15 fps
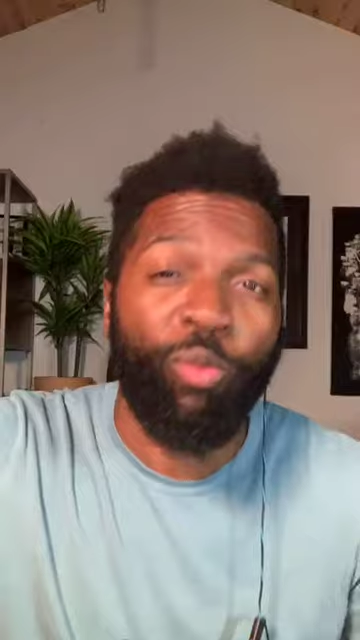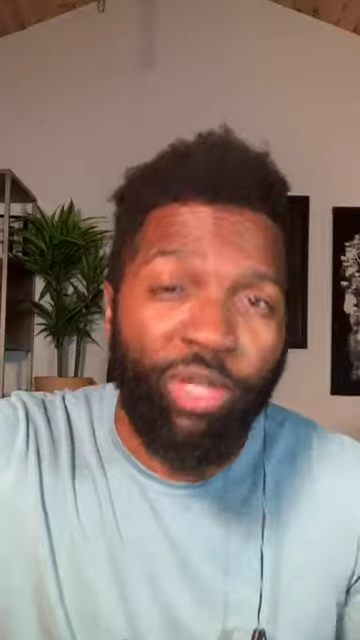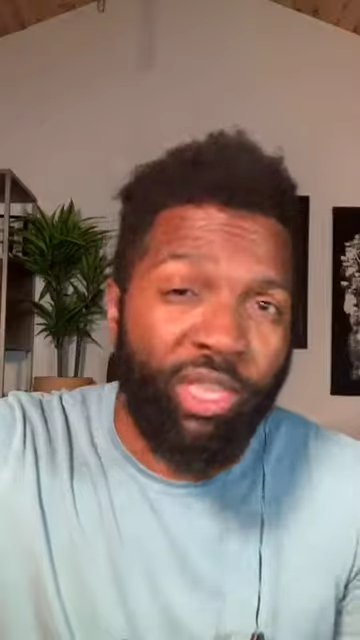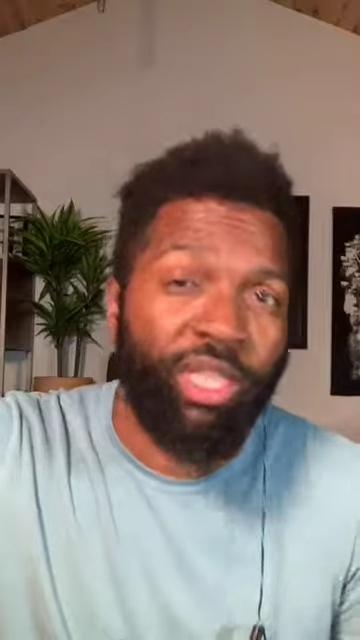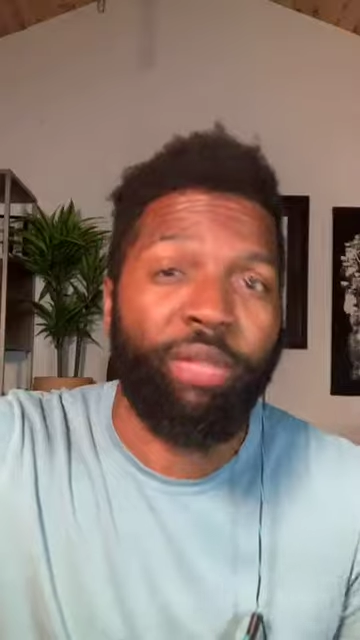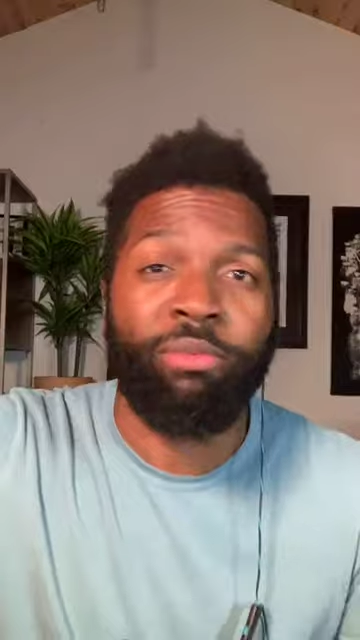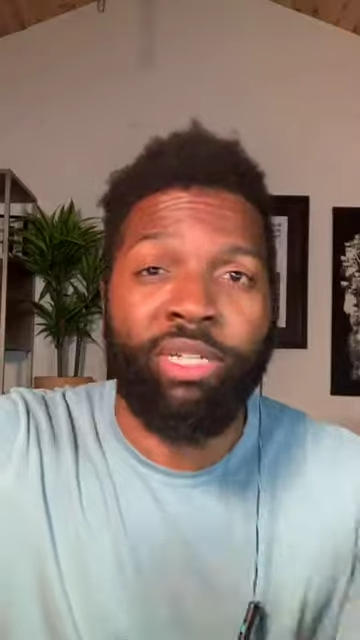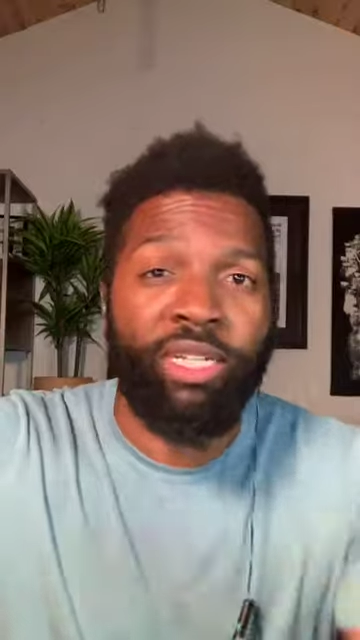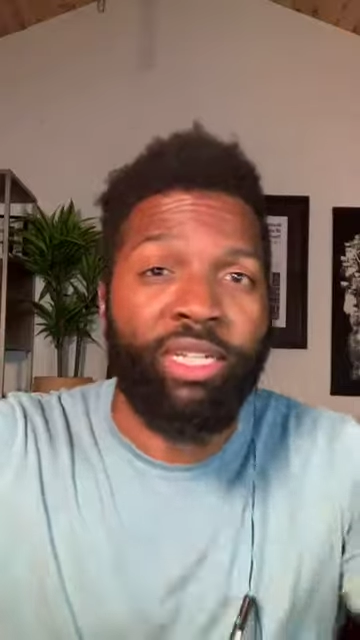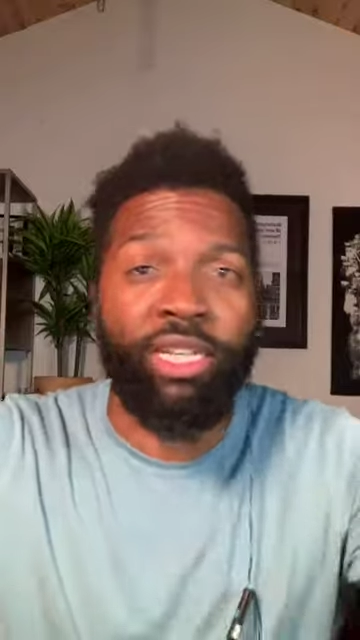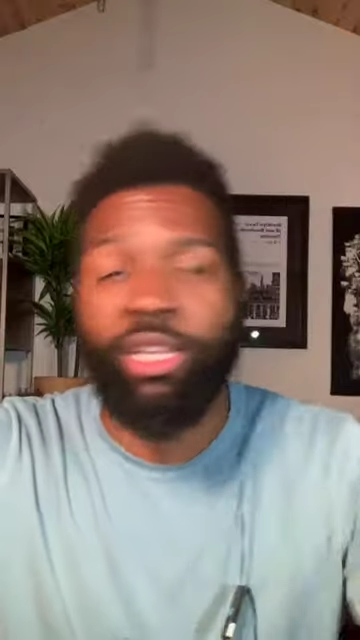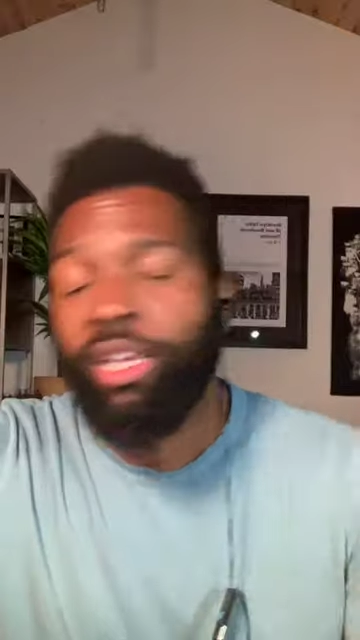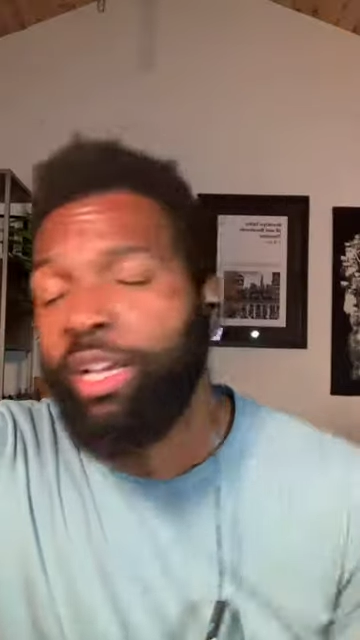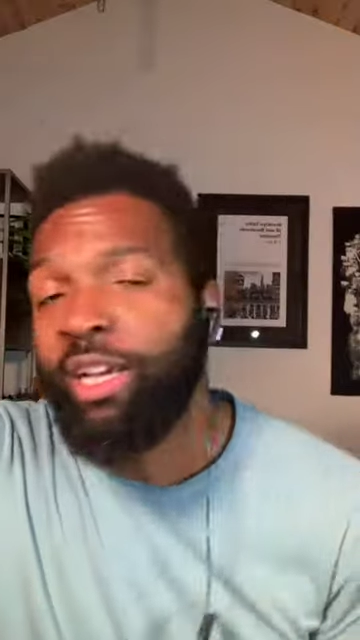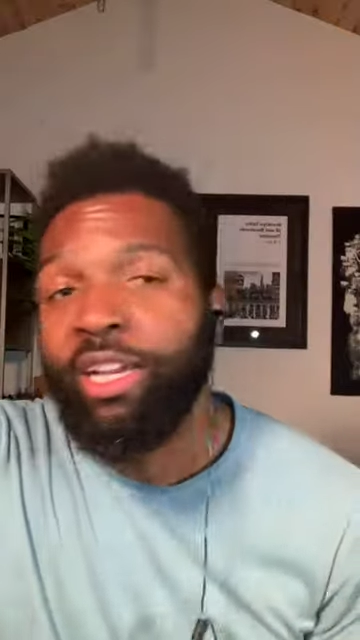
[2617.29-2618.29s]
There is bad
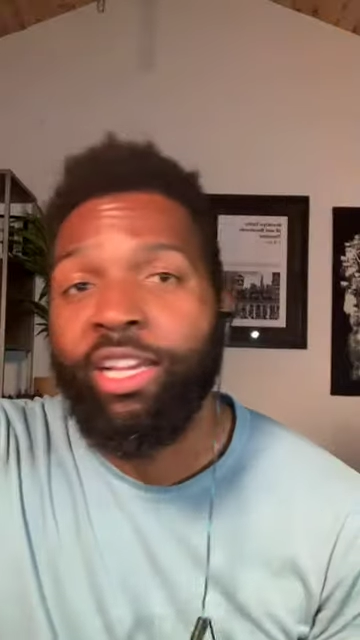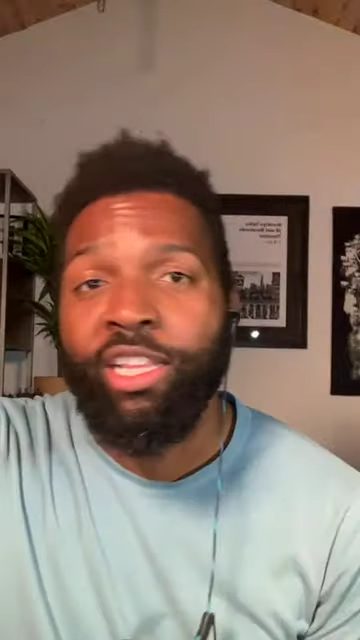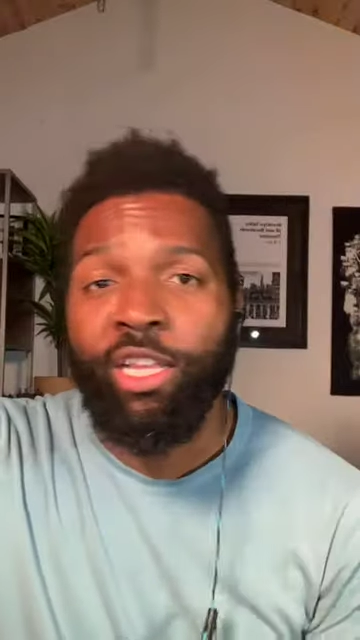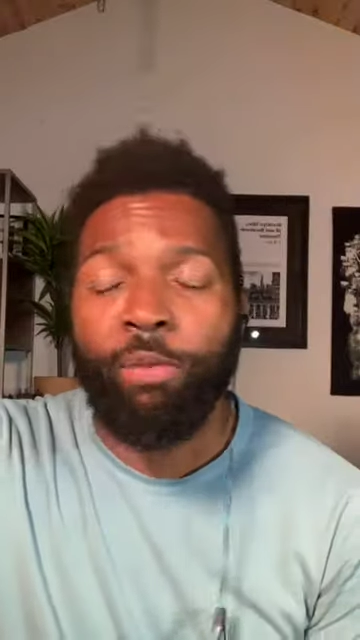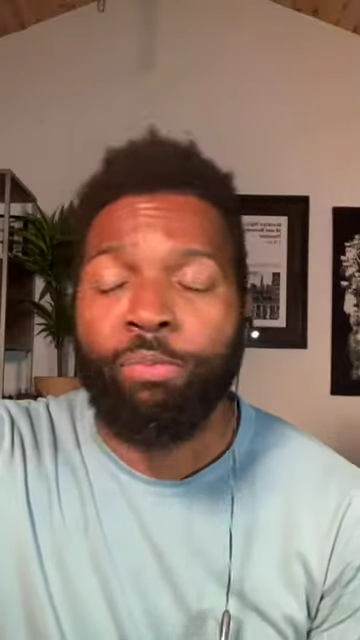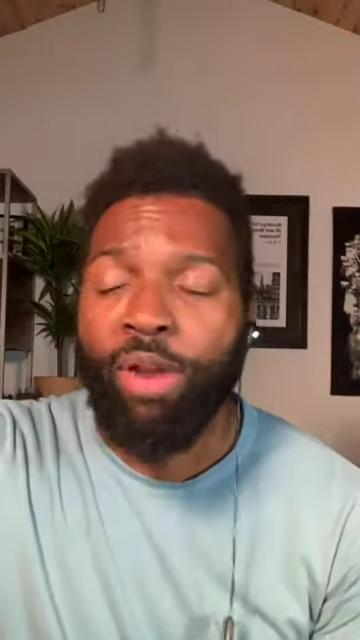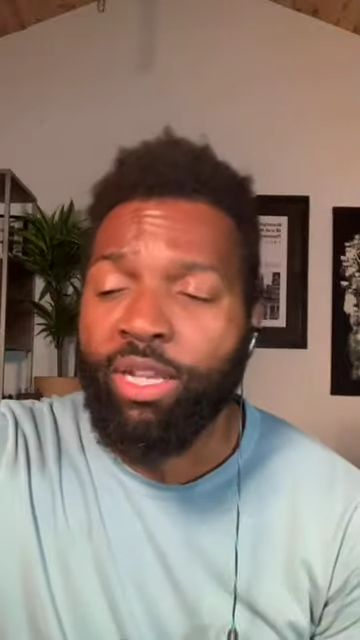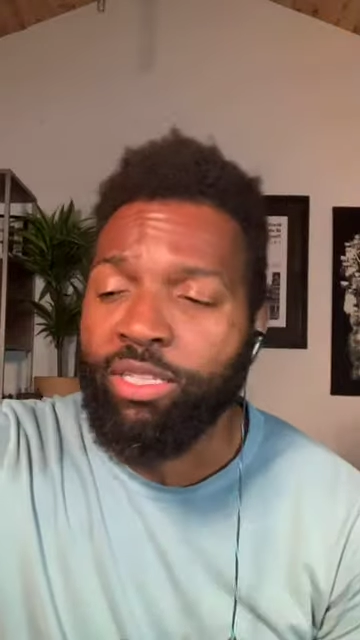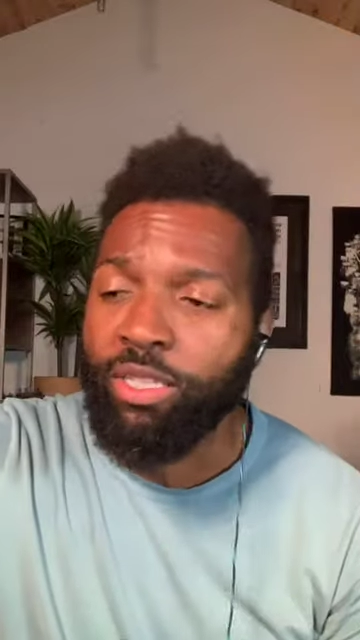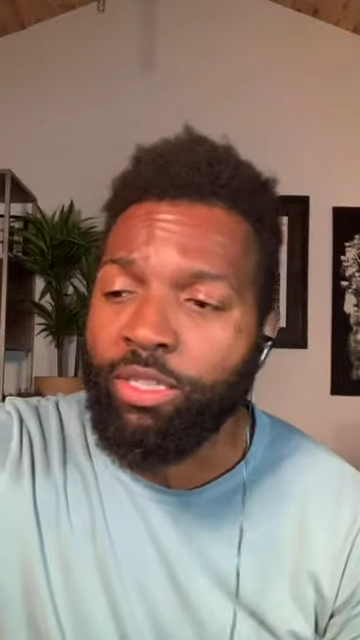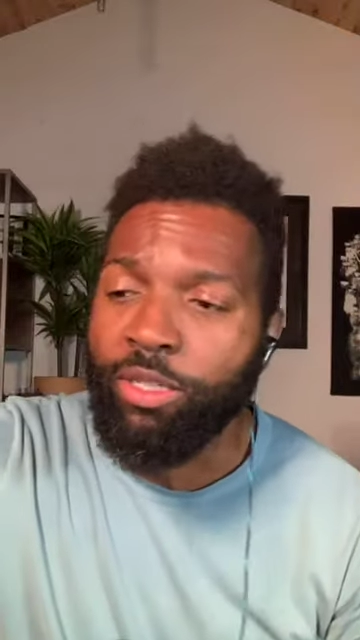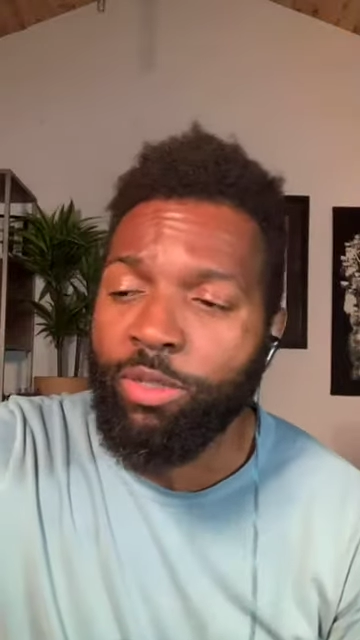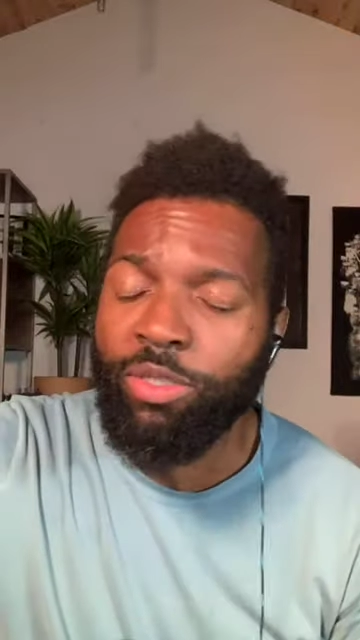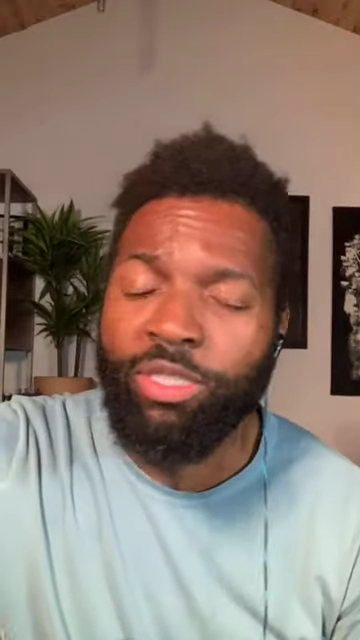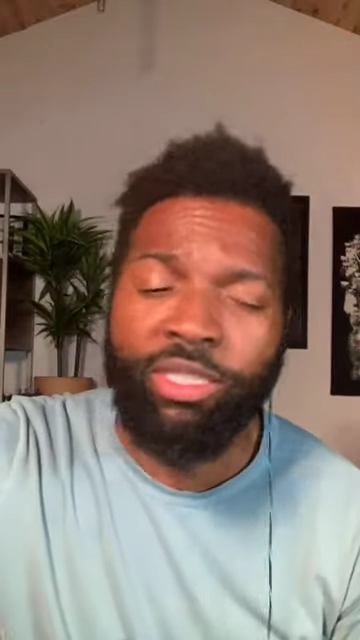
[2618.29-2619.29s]
training. There is everything.